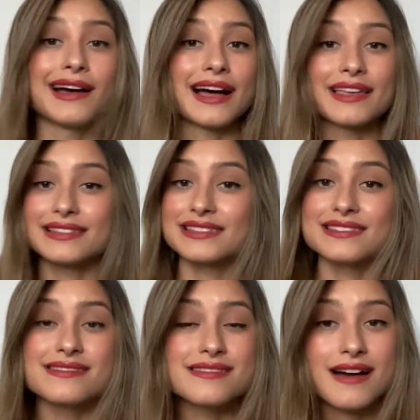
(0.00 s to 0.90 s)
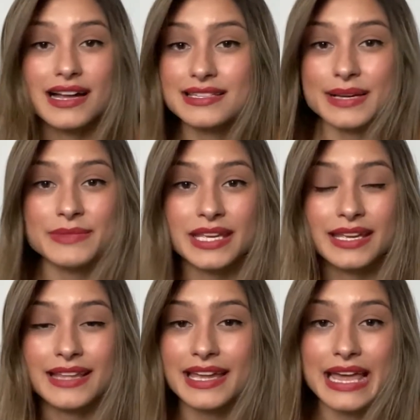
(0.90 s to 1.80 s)
It's not
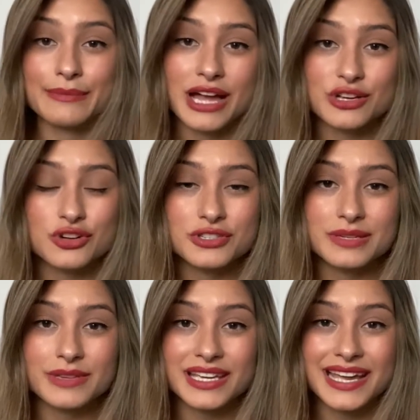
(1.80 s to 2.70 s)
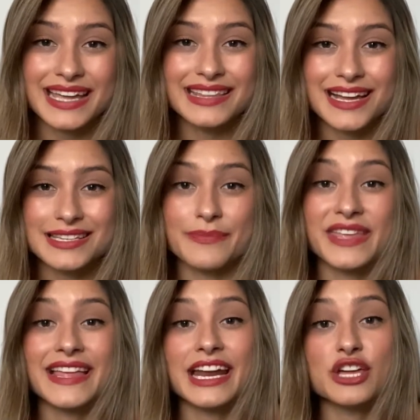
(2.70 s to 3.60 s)
something that came natural to me and not
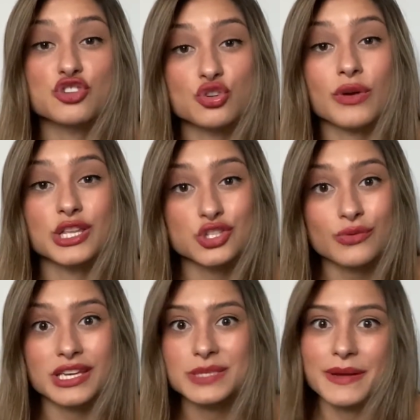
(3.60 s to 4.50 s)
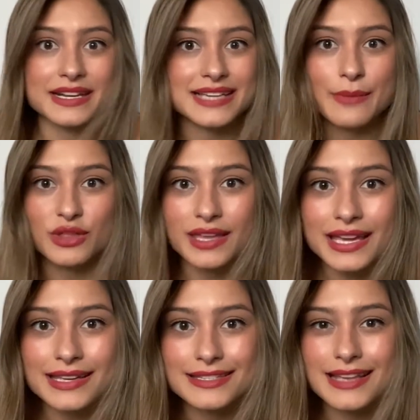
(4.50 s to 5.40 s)
something that I enjoyed doing, spending time with
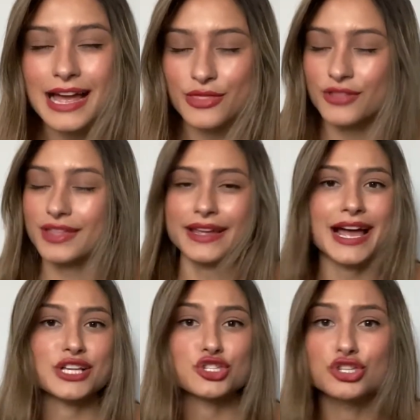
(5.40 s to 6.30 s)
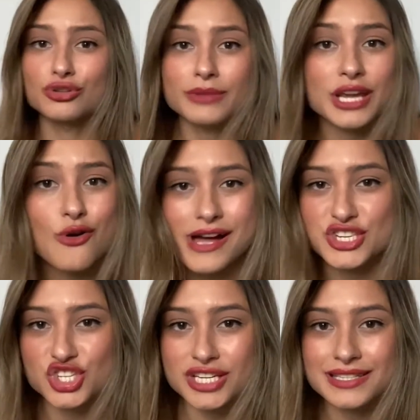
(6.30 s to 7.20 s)
kids. I thought that they asked too many
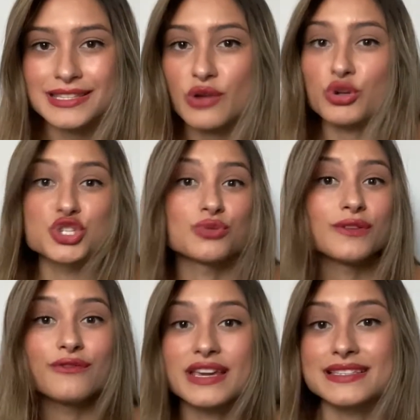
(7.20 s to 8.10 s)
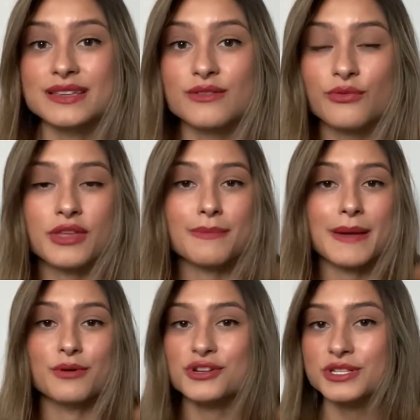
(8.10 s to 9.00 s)
questions, they were too invasive with my
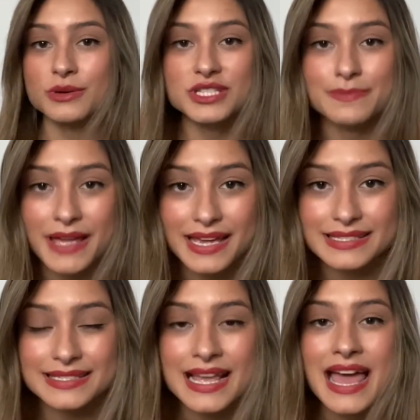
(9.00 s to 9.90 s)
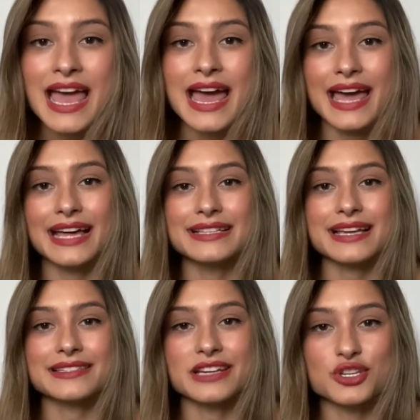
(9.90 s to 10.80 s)
personal space, and
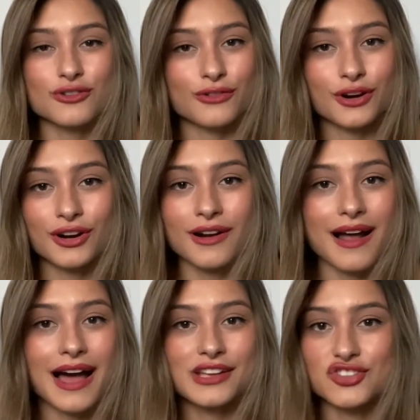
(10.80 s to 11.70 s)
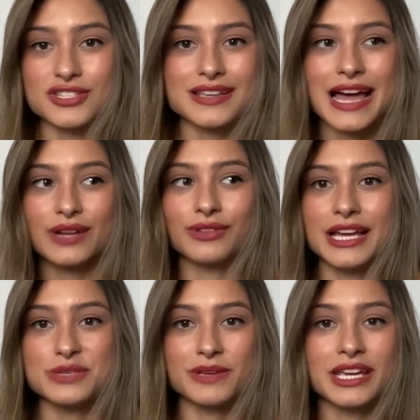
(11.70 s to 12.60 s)
as an introvert, I just kind of
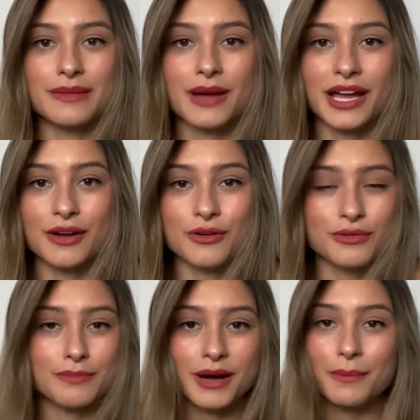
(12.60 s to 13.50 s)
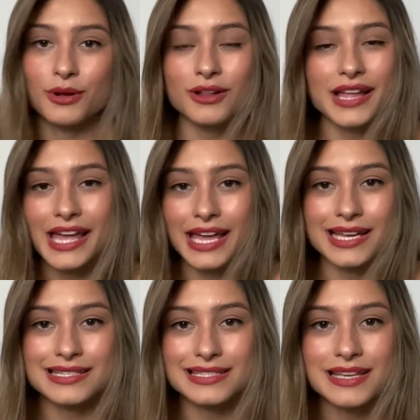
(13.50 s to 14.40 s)
liked being in my own bubble
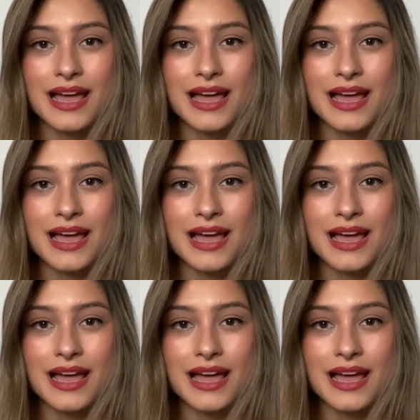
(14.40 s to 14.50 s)
and